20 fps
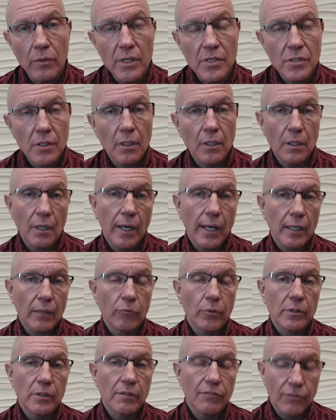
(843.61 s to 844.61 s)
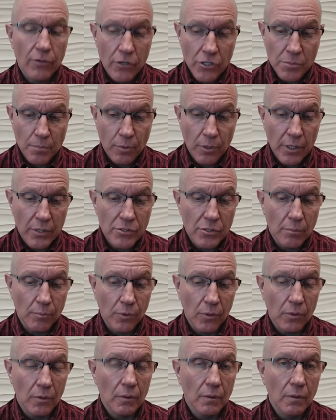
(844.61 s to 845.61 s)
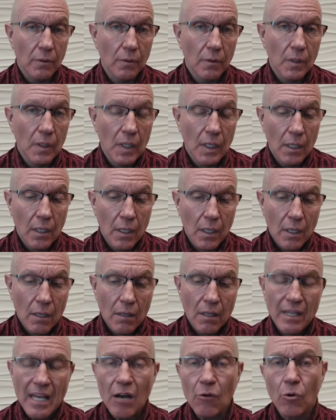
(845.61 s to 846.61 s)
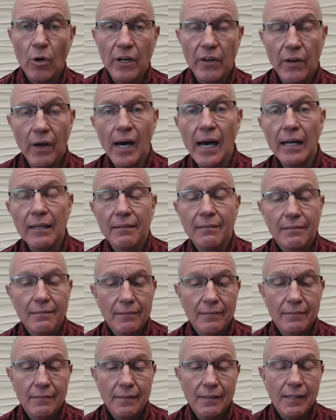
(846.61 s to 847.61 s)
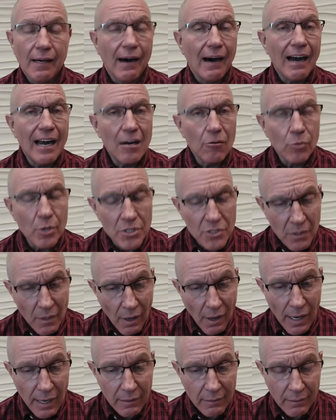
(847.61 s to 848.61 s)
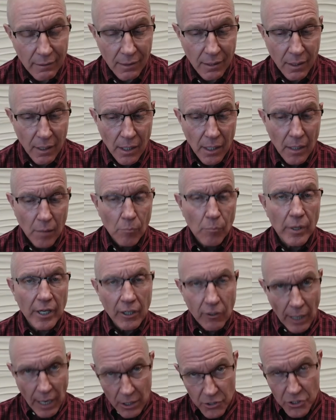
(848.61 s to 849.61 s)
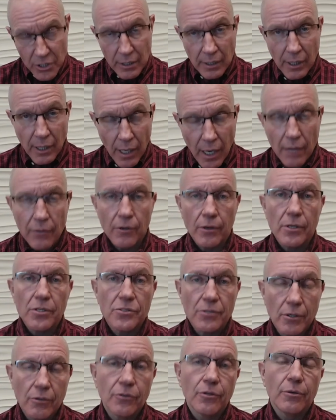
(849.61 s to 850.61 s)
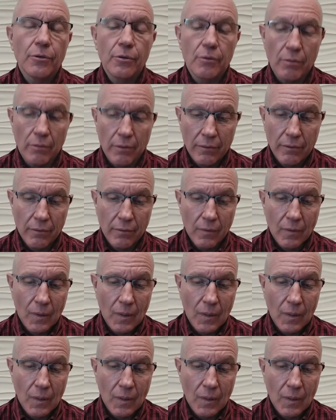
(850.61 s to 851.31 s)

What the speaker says: disconnect with the first principle. They were not, I was not, begrudging others their truth.